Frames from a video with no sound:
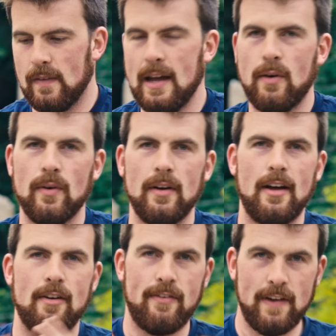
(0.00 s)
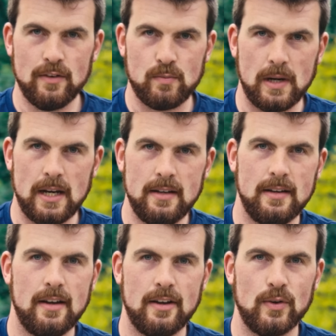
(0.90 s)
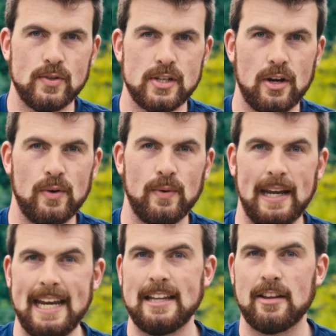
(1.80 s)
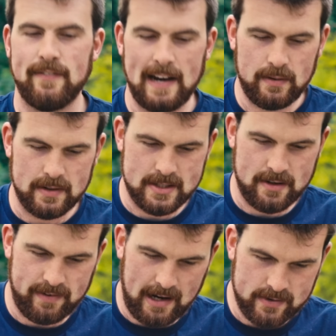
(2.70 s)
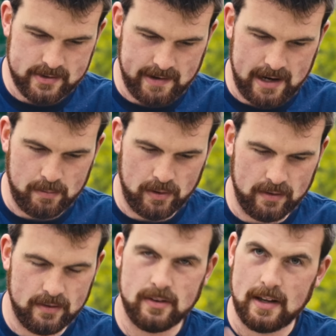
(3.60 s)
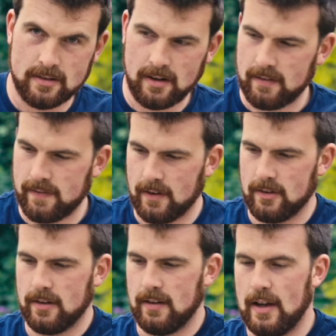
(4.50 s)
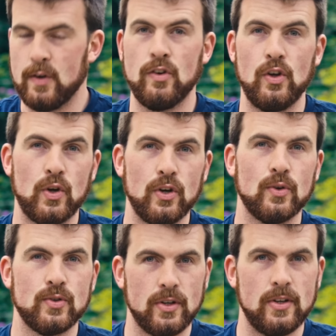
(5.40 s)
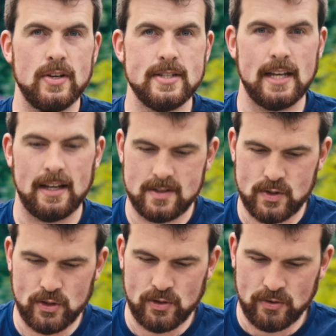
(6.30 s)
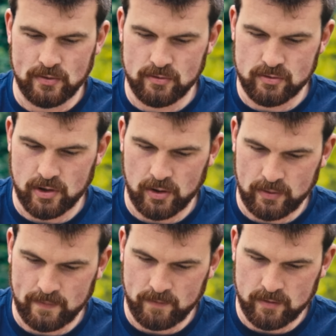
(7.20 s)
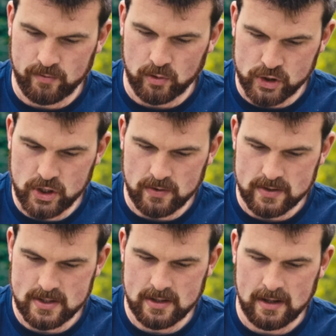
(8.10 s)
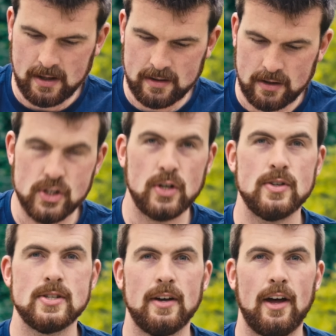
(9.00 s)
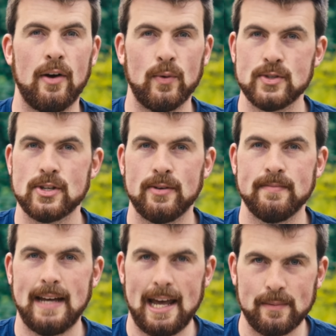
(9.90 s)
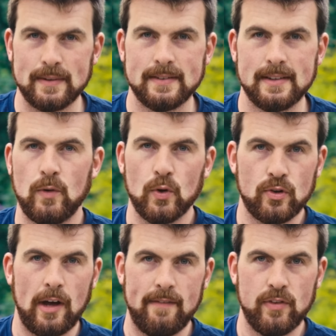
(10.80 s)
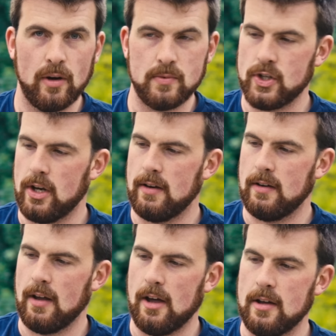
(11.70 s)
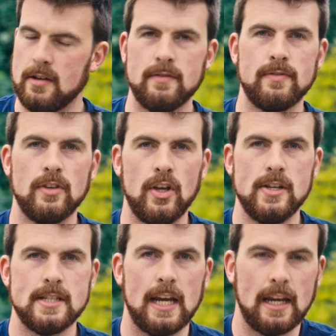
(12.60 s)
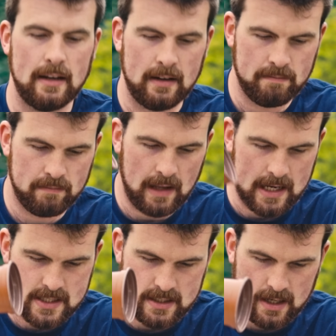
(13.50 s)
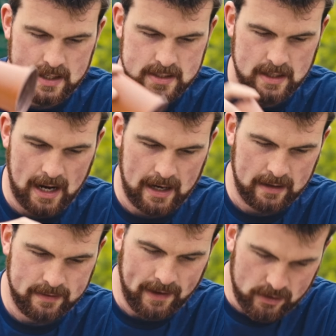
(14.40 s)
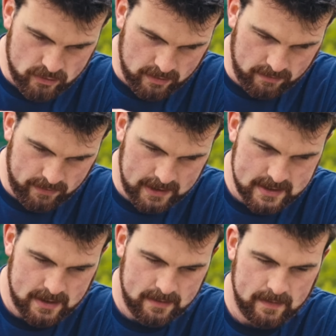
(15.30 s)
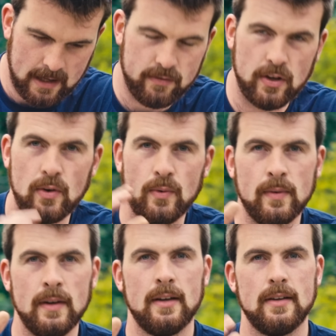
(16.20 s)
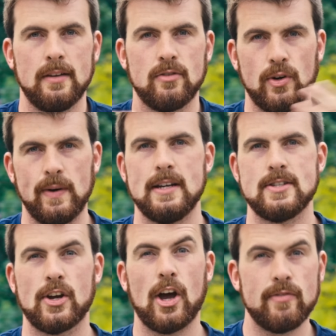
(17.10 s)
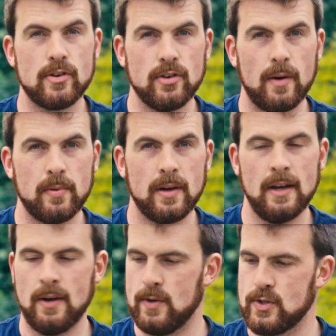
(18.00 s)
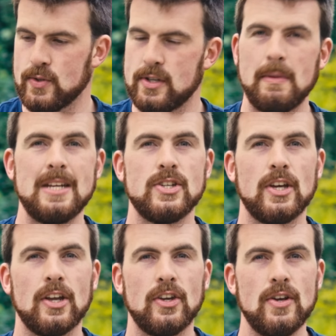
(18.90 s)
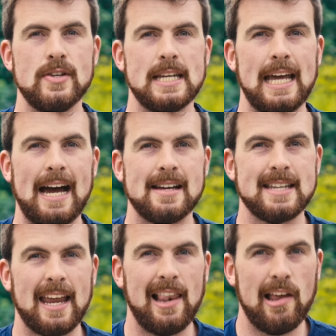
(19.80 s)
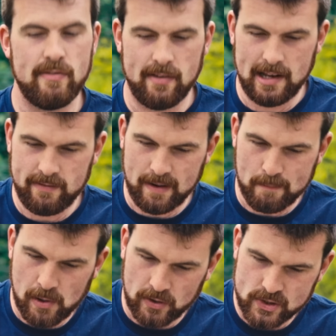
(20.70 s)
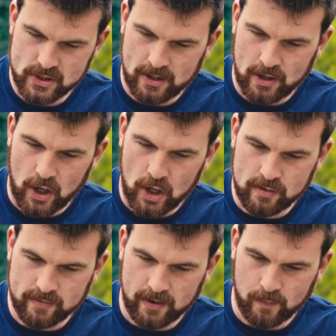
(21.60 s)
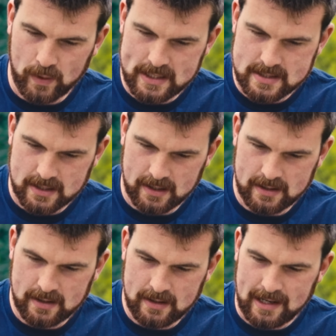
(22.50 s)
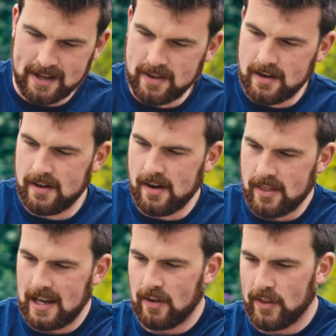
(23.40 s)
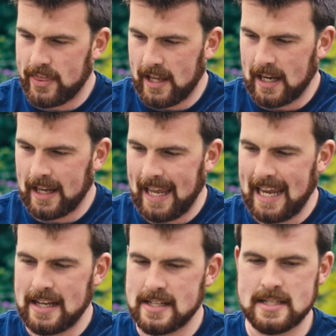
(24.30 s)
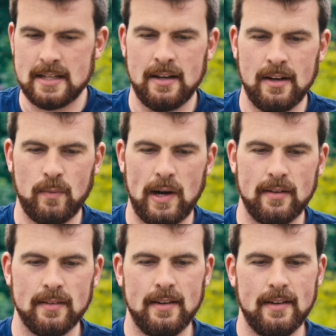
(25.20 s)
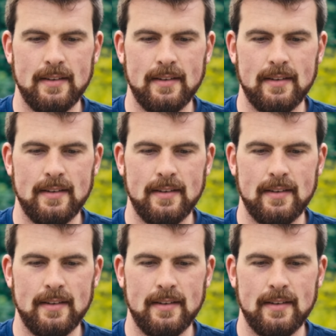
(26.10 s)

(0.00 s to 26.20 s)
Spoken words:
Now, a field bean, you can also eat the flowers. The flowers are edible, so that's another function. And you can also use it to grow for shoots. The shoots are also edible. You also have the option of using this as a nitrogen fixer if you grow it as a cover crop, which also means you can use it as a living mulch over winter. And then another little thing is, well,